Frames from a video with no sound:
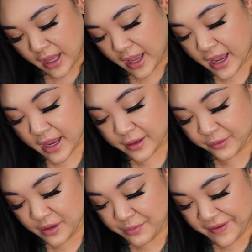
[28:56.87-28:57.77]
And
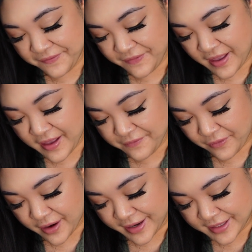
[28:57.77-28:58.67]
one of my
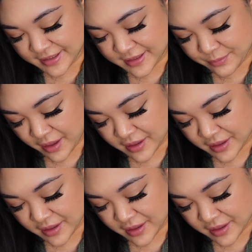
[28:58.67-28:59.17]
favorites my